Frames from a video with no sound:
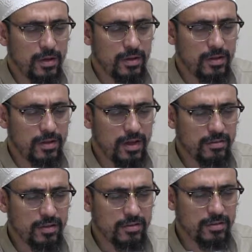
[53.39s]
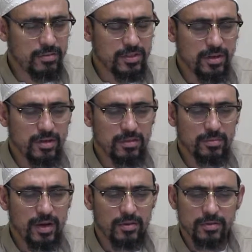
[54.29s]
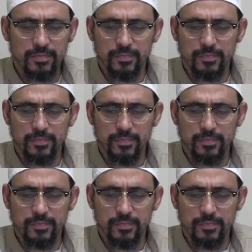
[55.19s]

And in the last lesson, we talked about